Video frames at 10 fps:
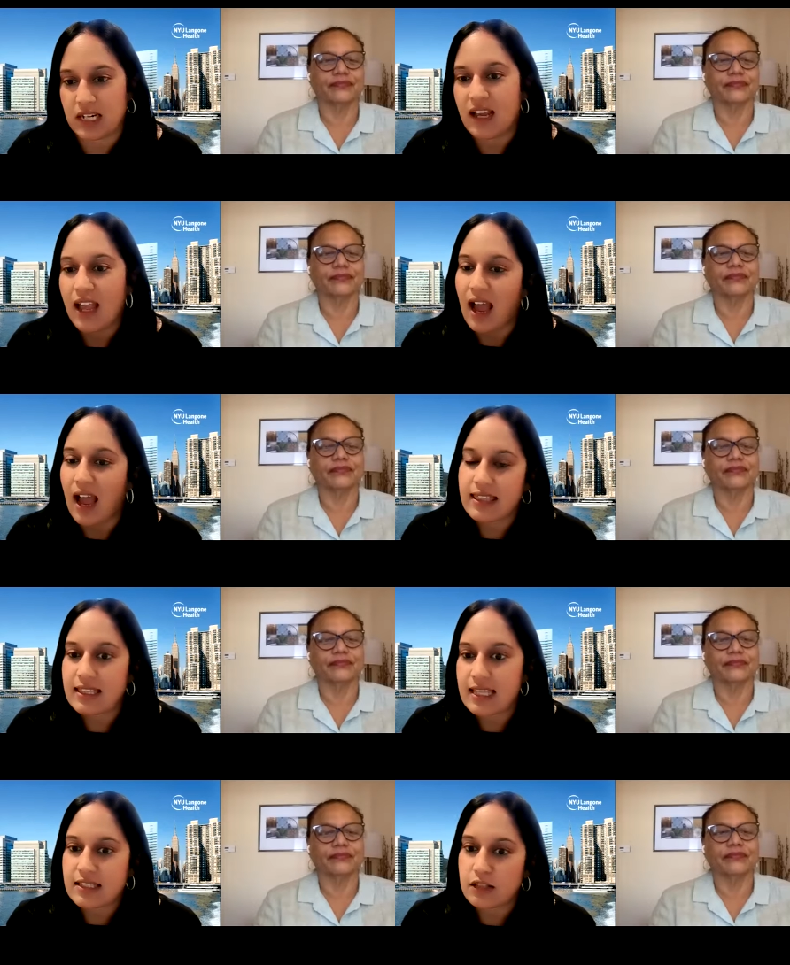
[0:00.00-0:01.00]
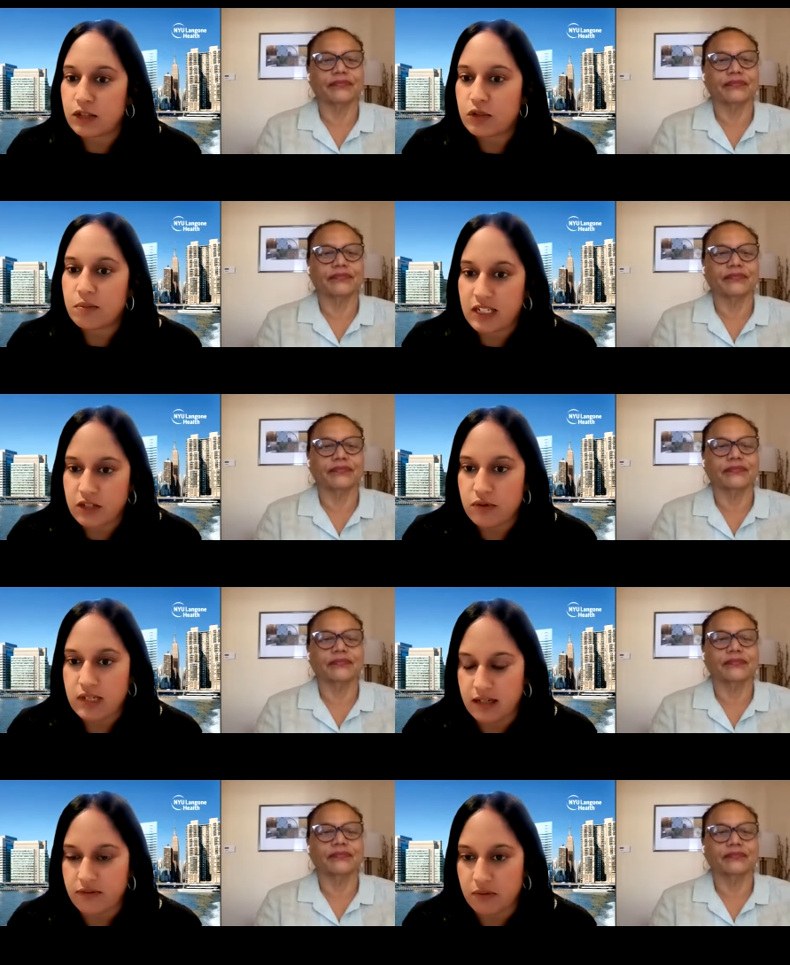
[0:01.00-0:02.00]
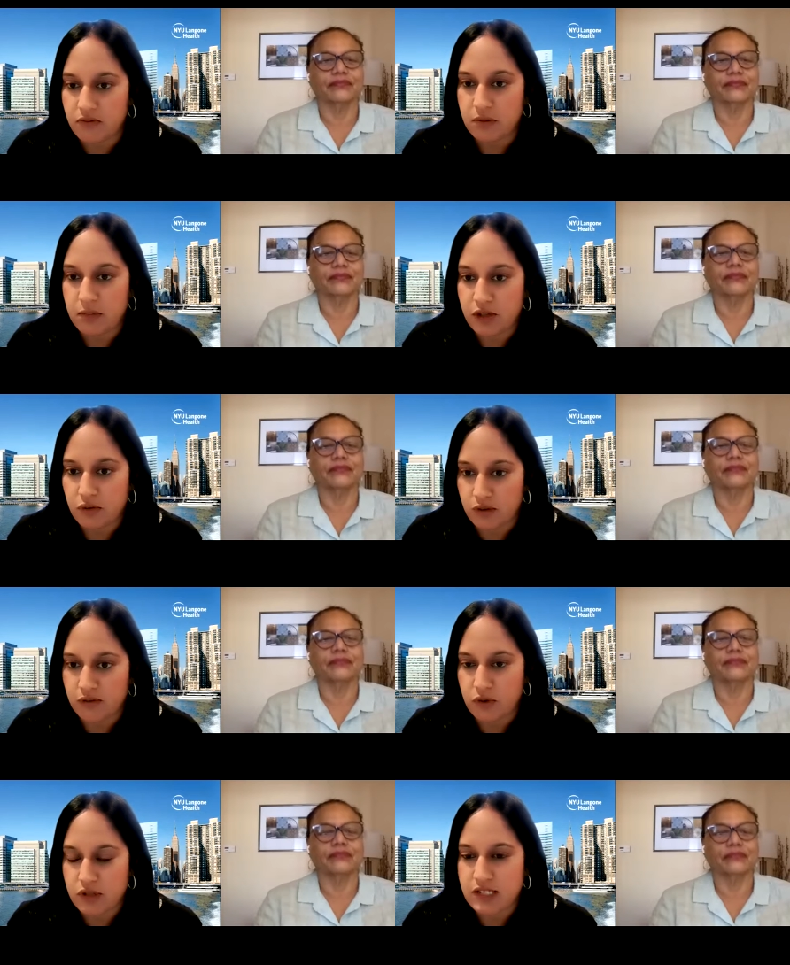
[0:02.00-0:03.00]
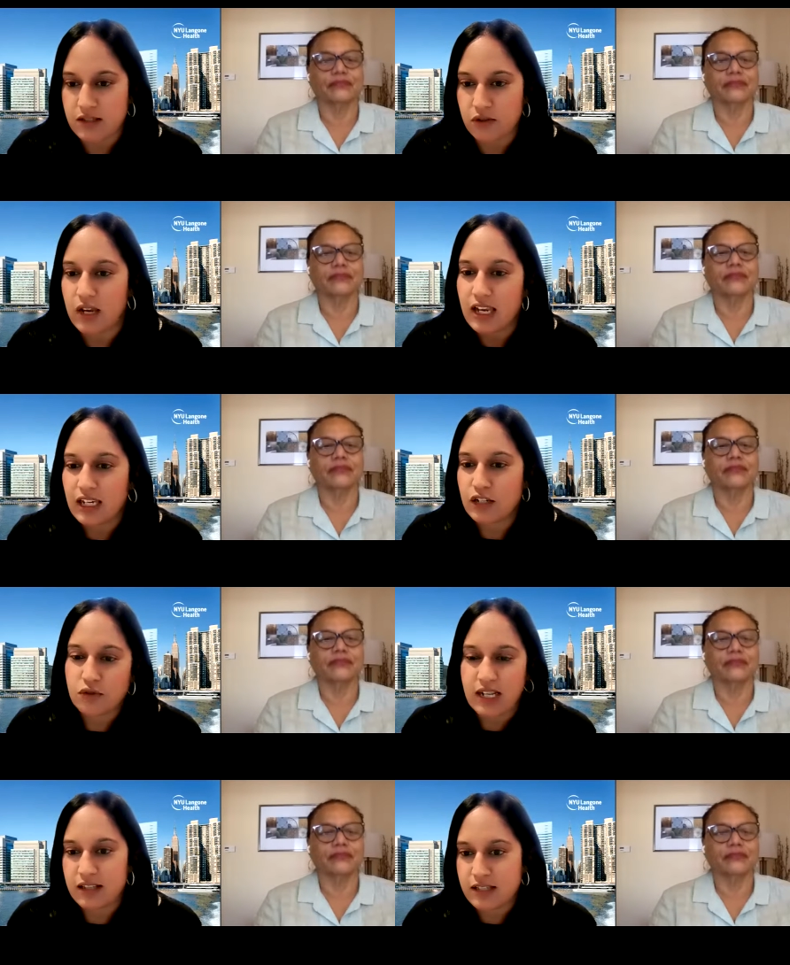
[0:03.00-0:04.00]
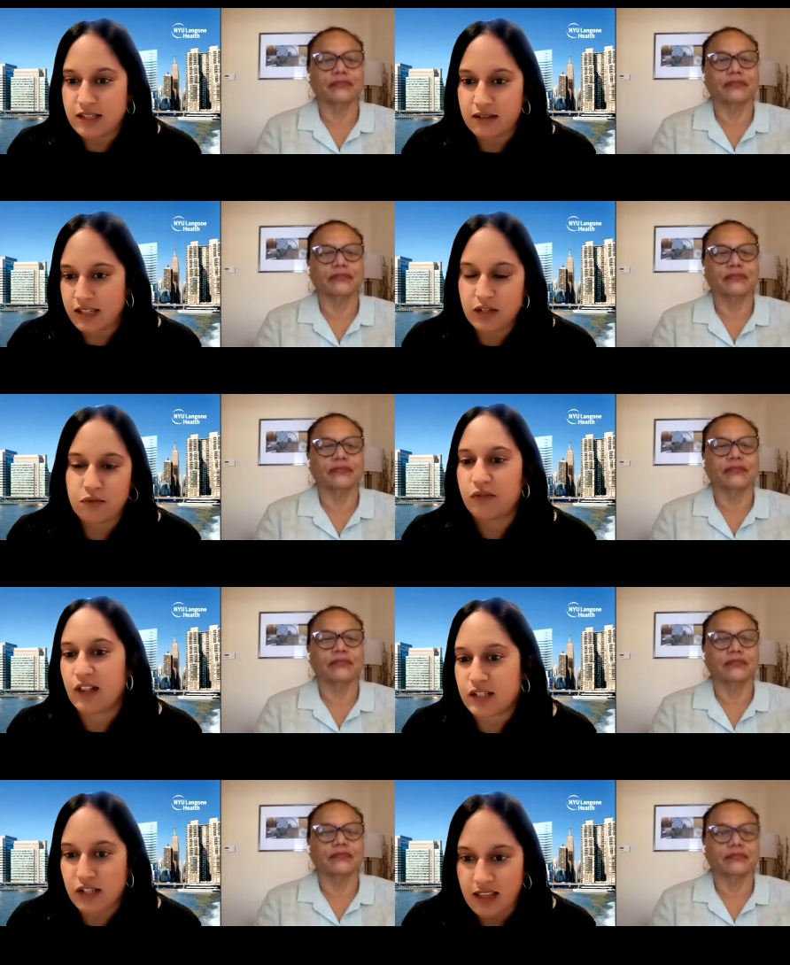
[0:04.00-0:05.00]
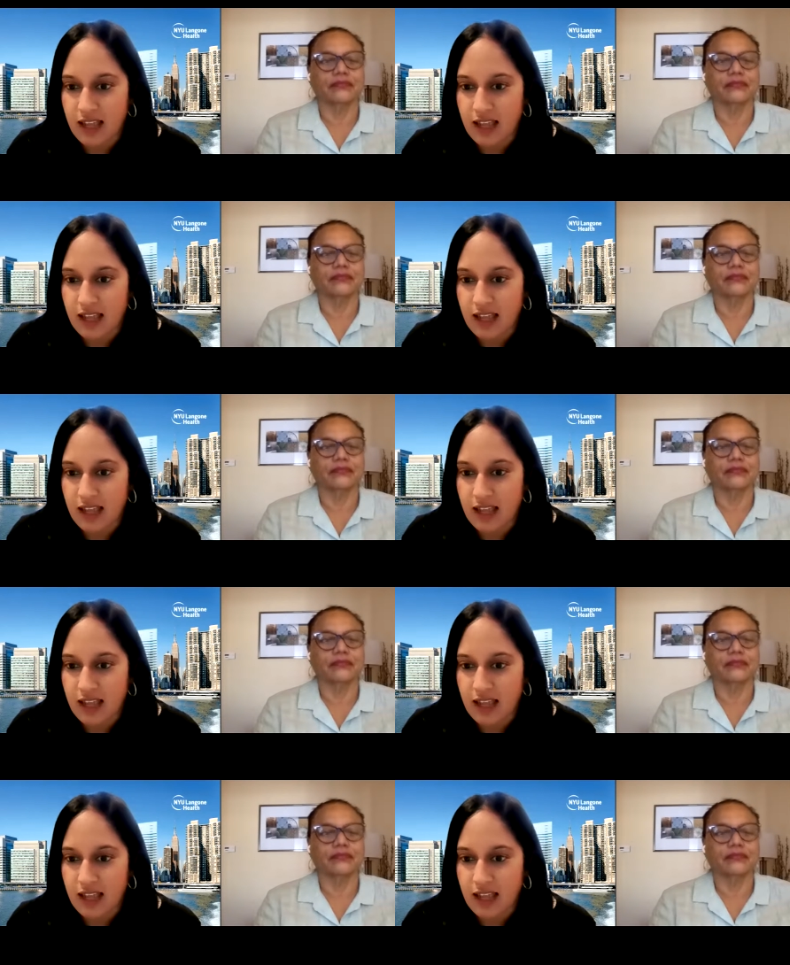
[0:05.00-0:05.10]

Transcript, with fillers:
Speaker 1: And I think that's a little bit unique from, from other workforces. So can you tell us, can you reflect on